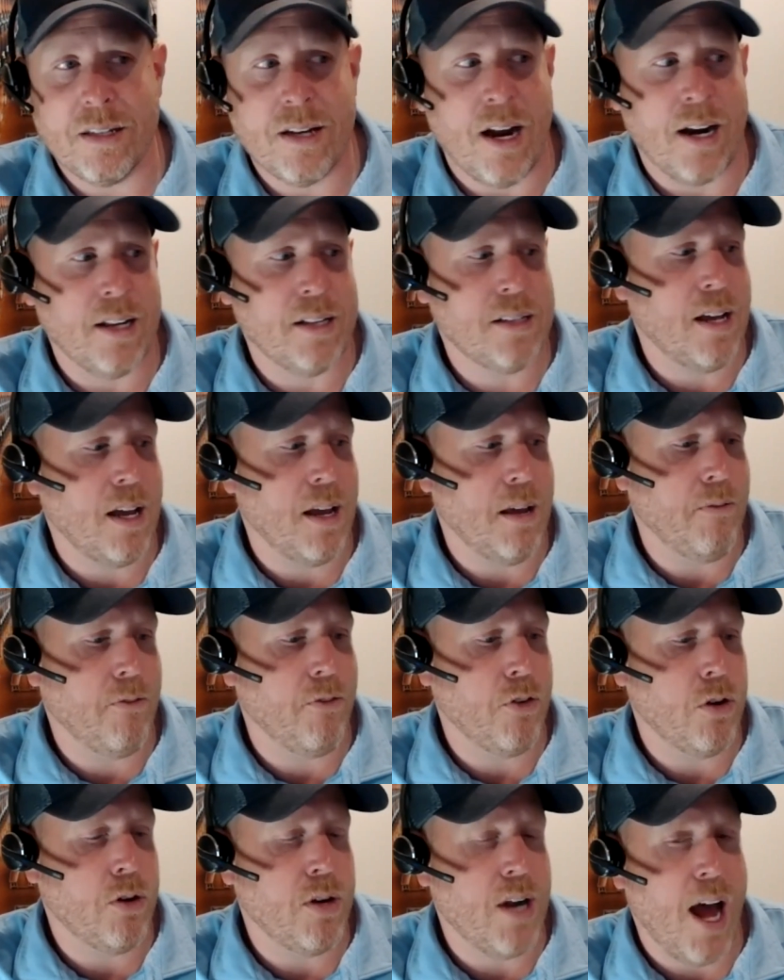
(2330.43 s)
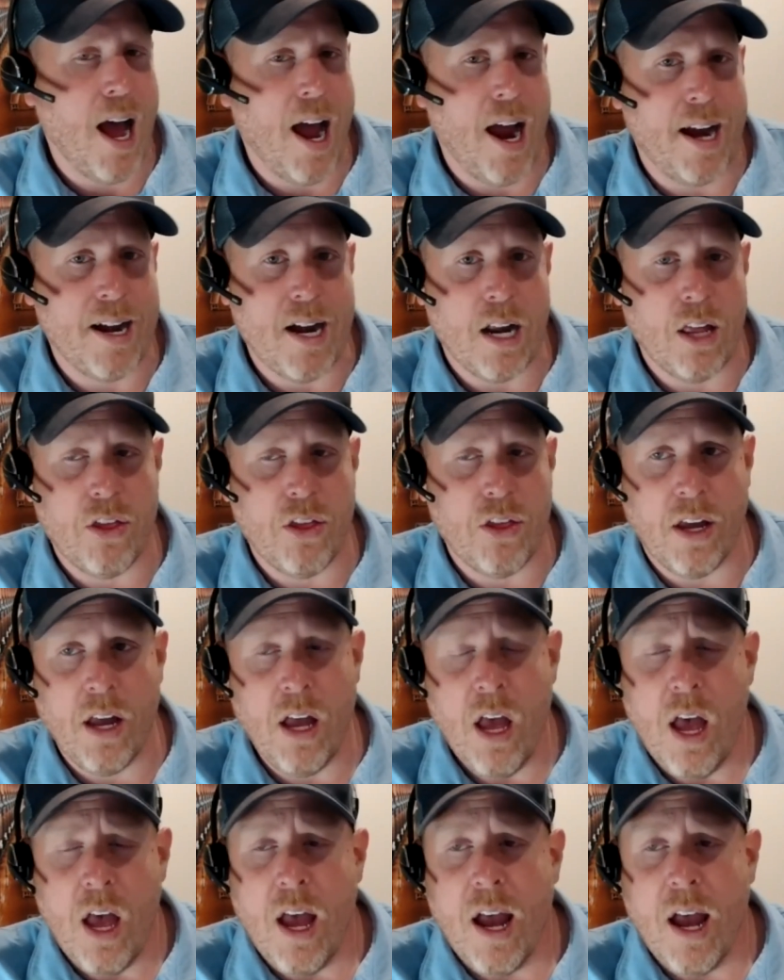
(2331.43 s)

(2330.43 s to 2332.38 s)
not a time for you to hide anything.